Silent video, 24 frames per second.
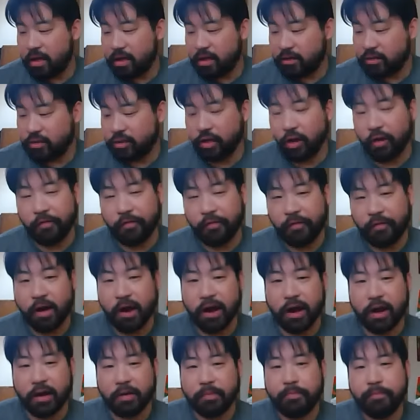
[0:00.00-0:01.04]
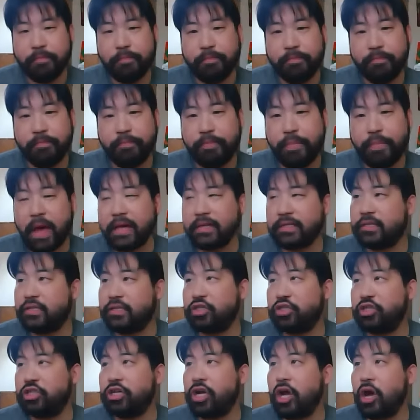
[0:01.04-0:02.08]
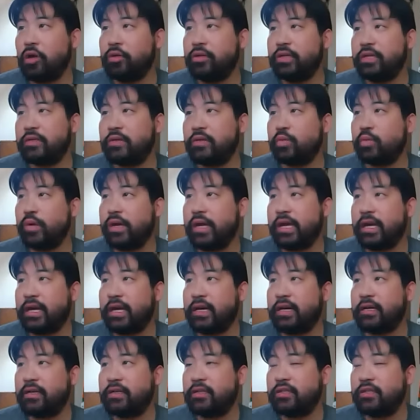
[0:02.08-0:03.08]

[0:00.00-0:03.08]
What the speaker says: So far, best show this week